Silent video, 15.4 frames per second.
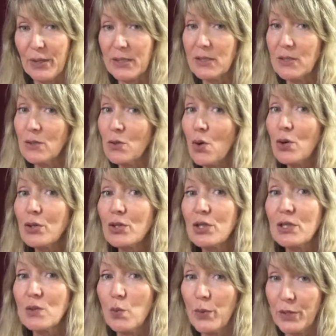It's not
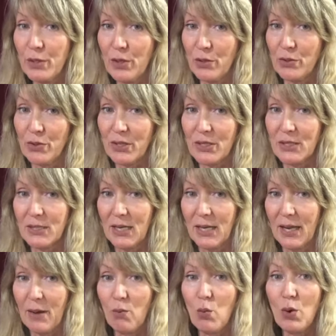just window dressing.
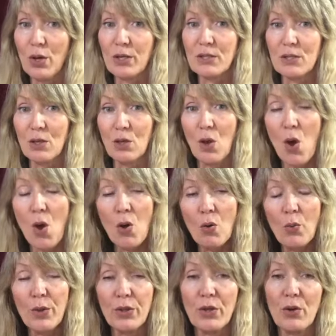It works along
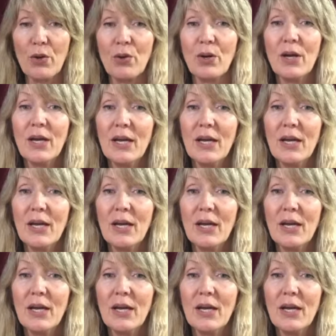with your